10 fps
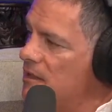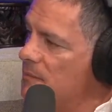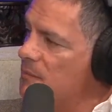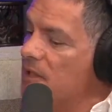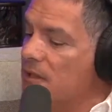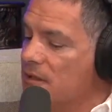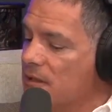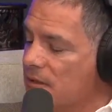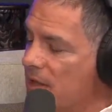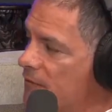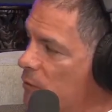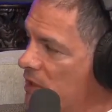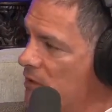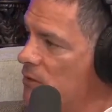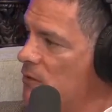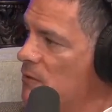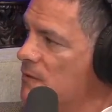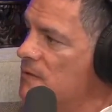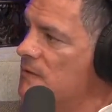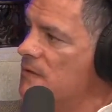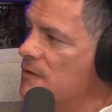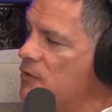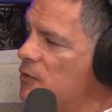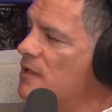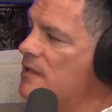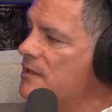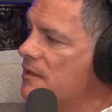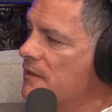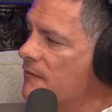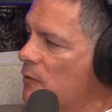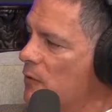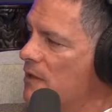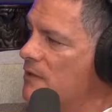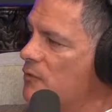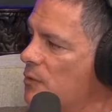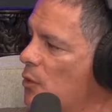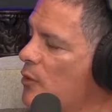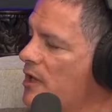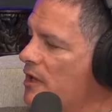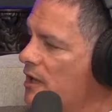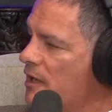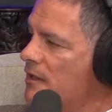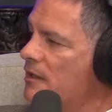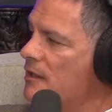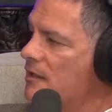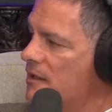but the left-wing news studiously avoids reporting on